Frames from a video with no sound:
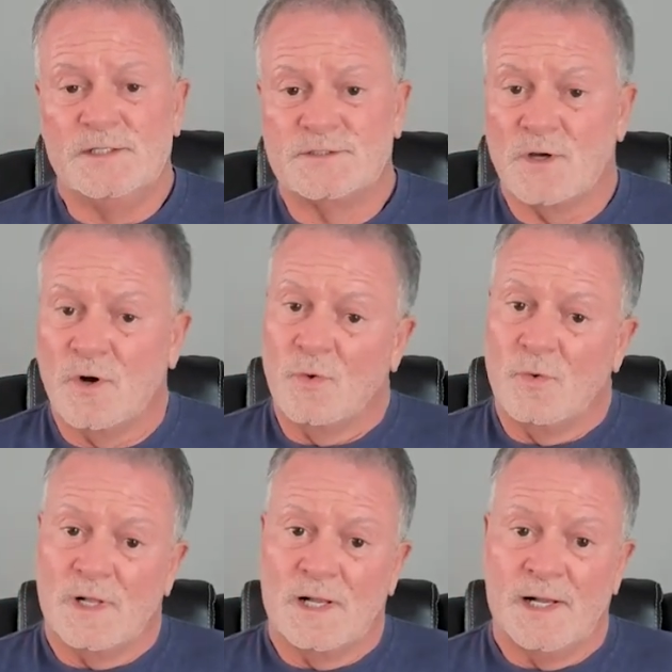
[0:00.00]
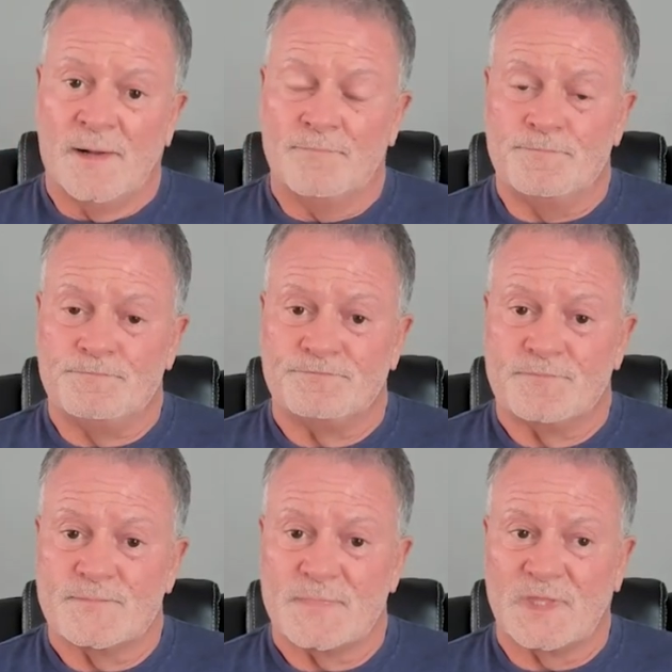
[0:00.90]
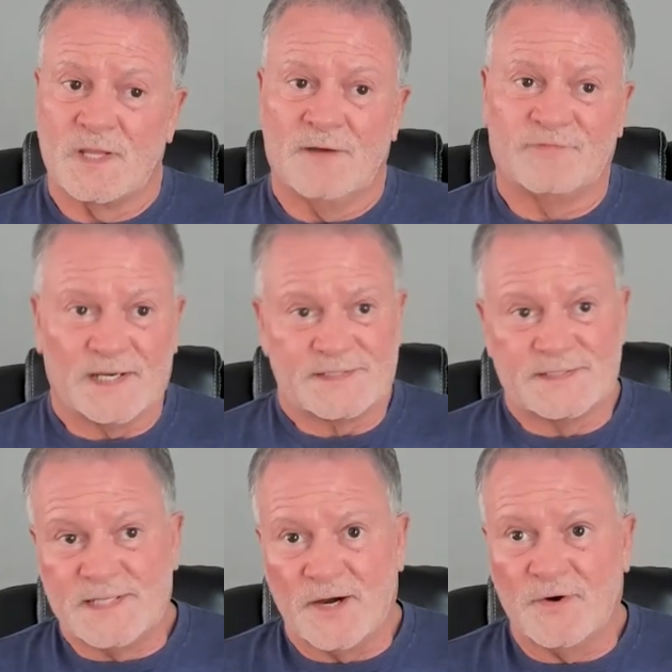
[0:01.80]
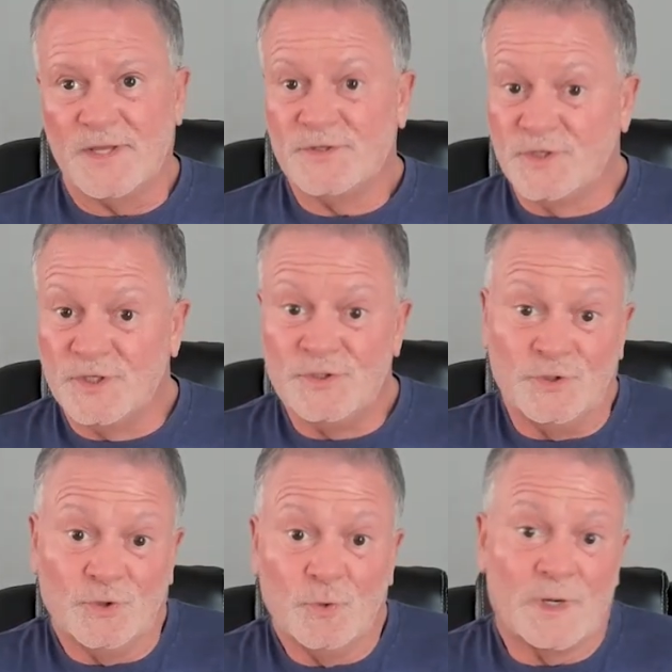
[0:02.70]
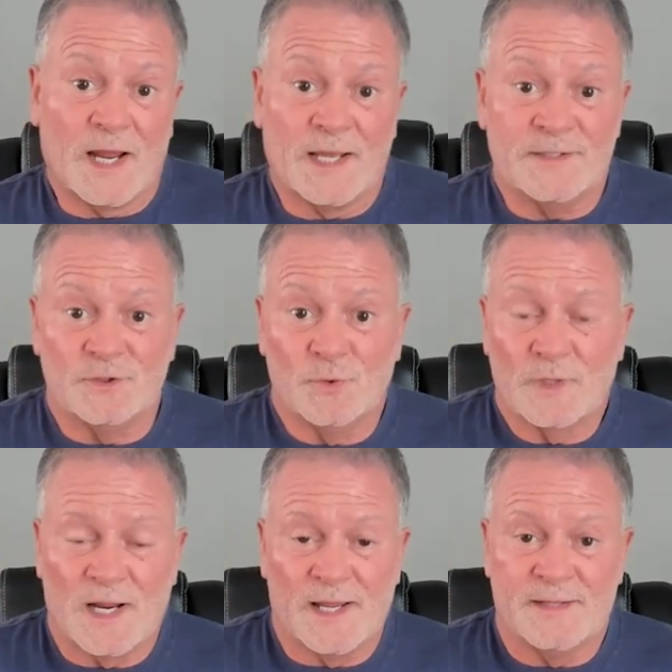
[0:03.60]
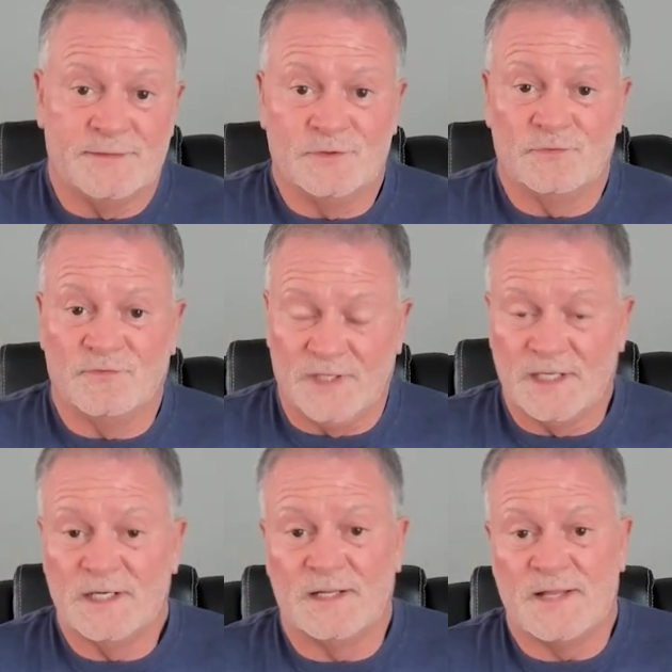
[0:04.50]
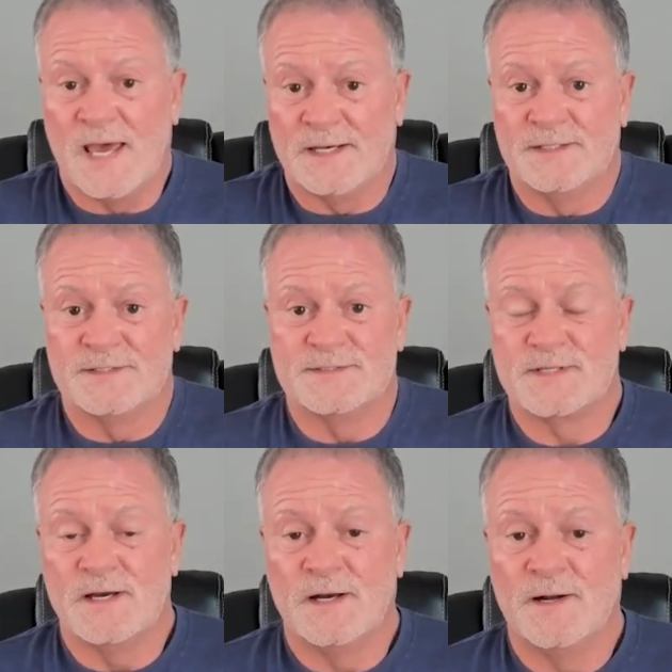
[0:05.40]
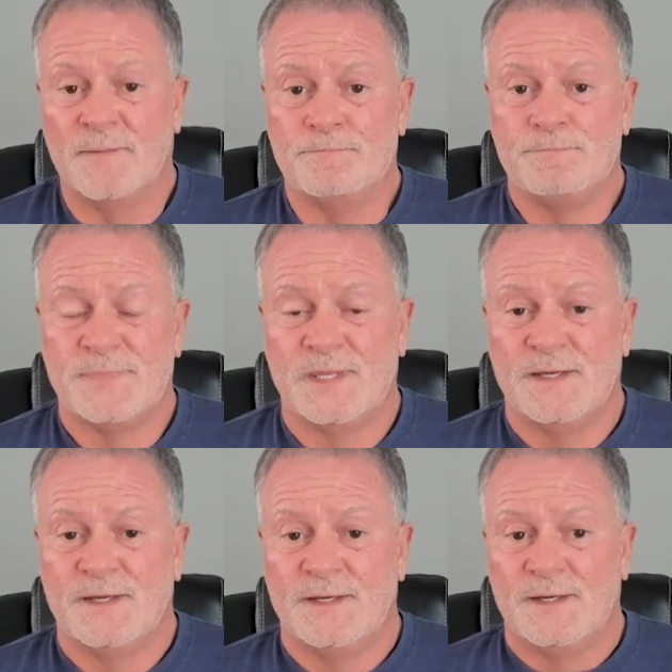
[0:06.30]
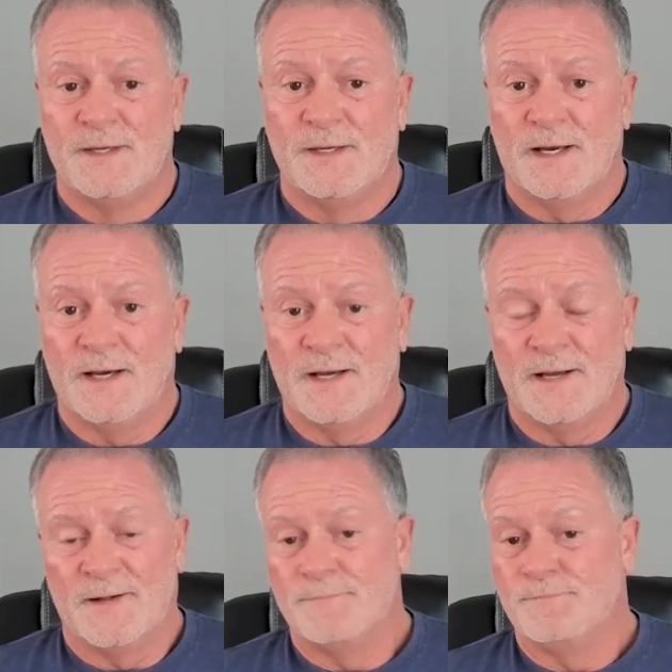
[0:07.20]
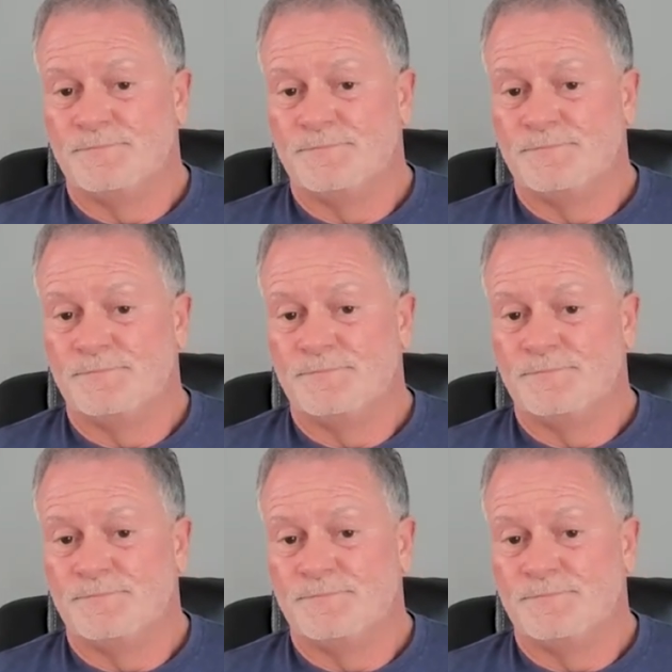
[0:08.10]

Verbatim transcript: So a flexitarian could do what I do when I do vegan, and that is a